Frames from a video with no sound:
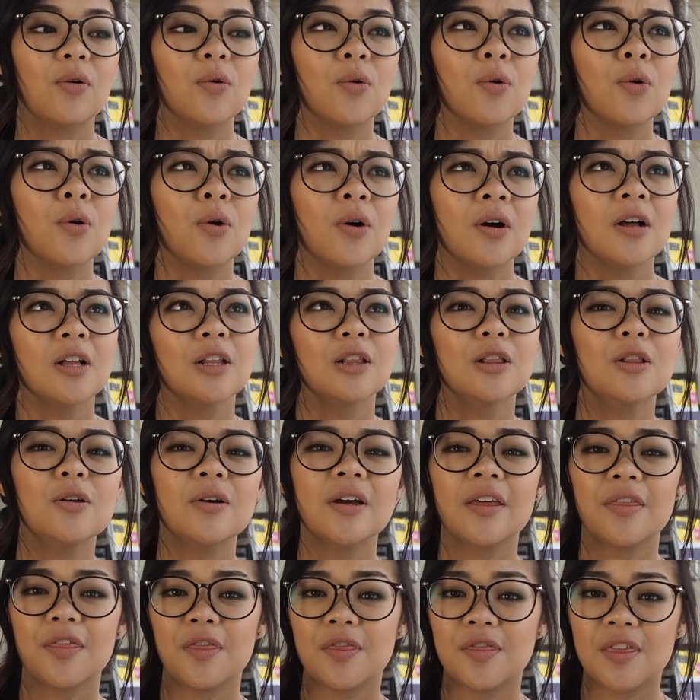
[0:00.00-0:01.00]
or
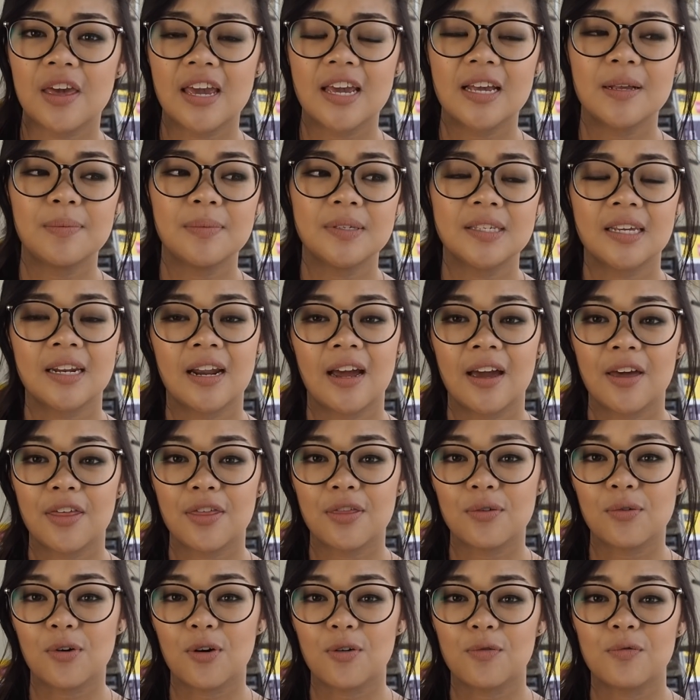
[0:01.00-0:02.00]
look at themes that I
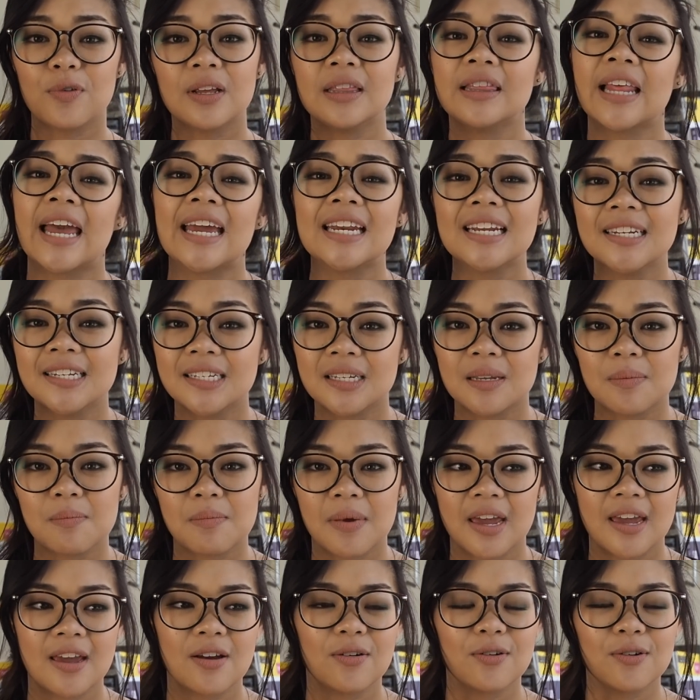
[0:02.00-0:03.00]
thought related to
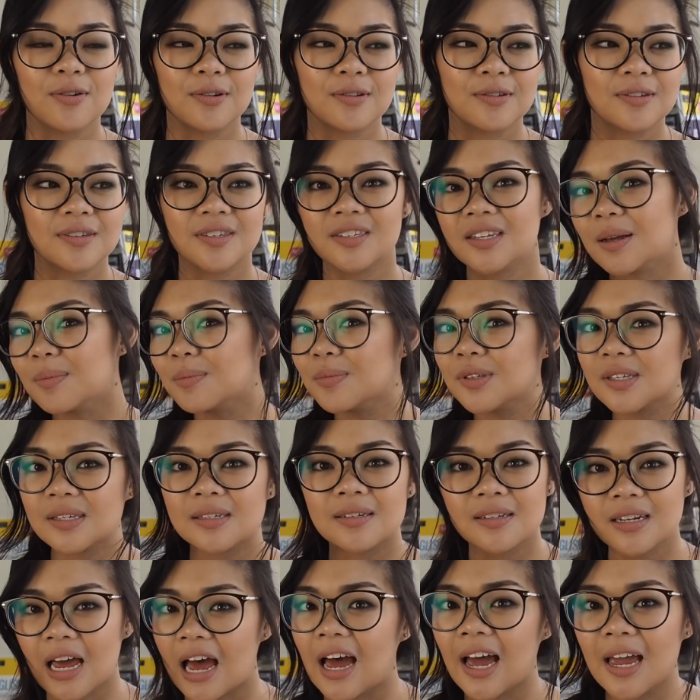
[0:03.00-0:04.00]
me on some
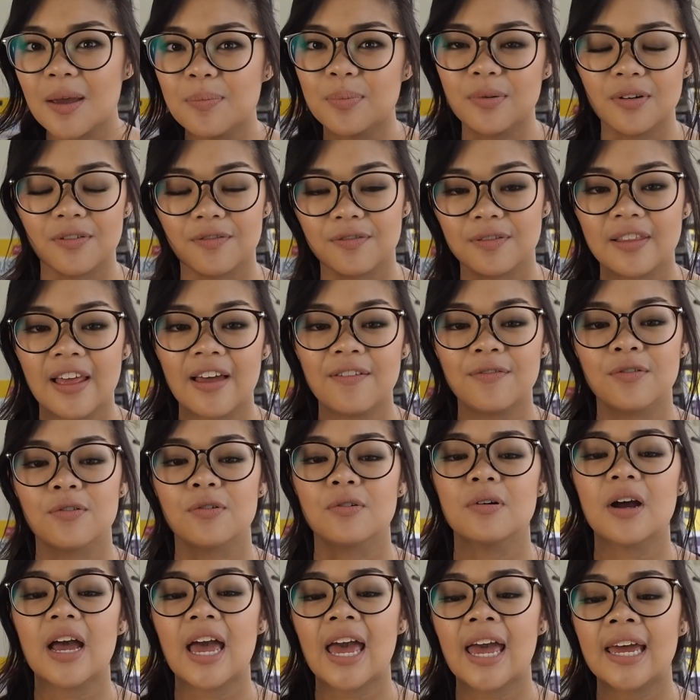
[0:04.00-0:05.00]
type of
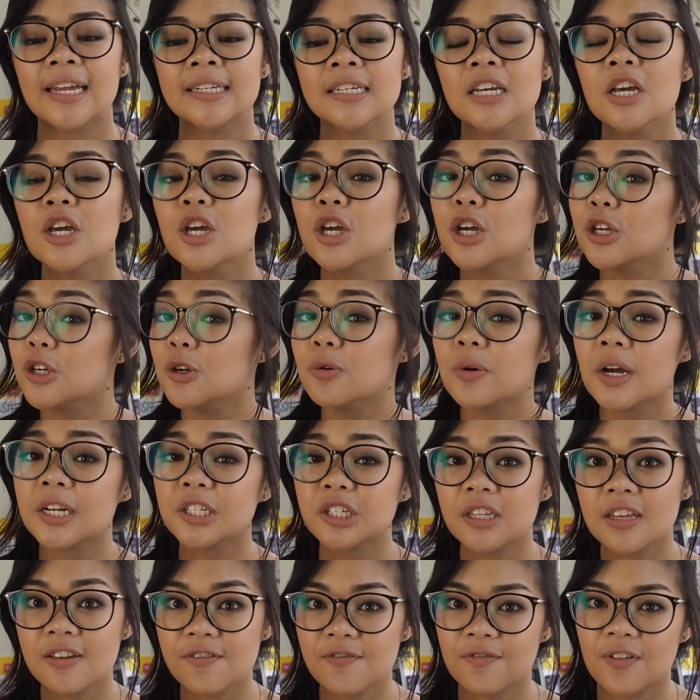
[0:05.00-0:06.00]
level. And you
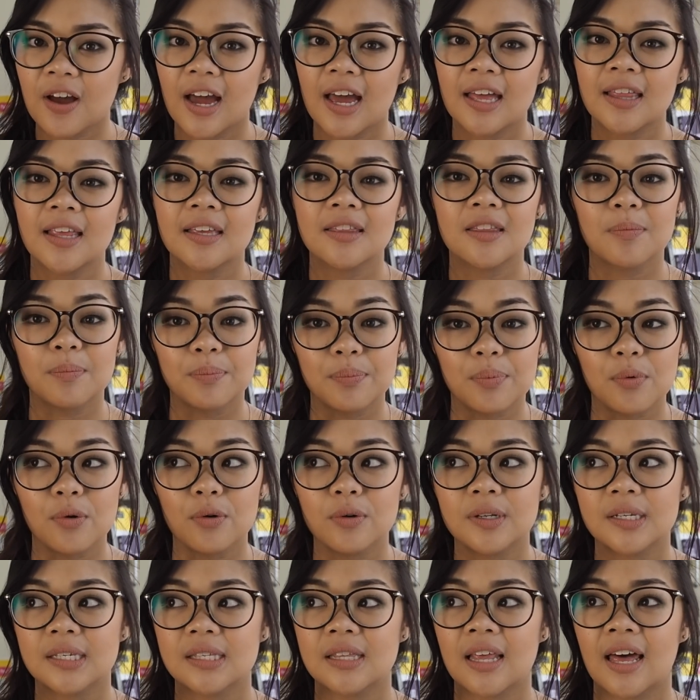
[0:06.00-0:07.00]
actually find that the
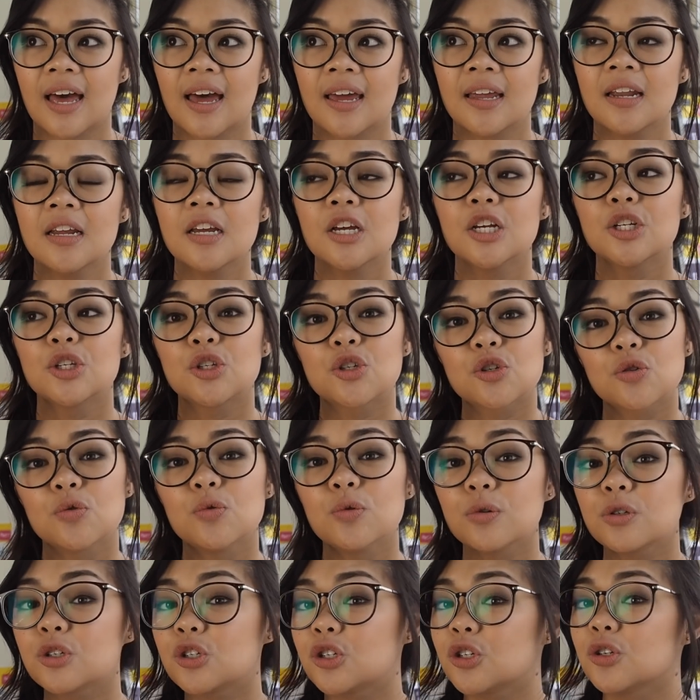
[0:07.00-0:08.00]
books that
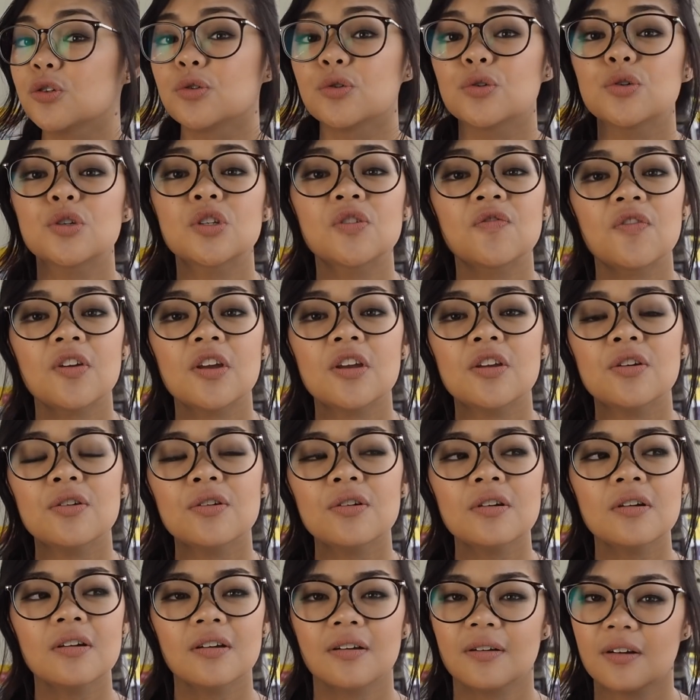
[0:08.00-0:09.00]
schools choose for
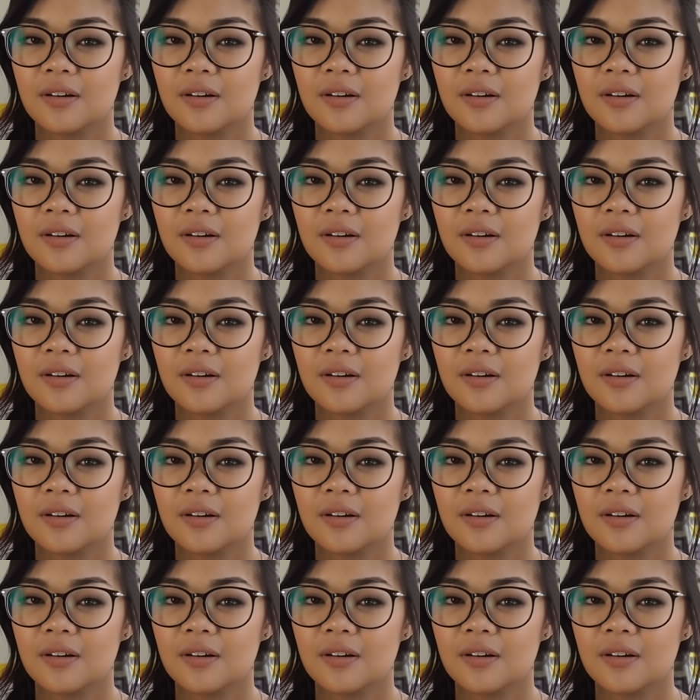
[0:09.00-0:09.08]
you,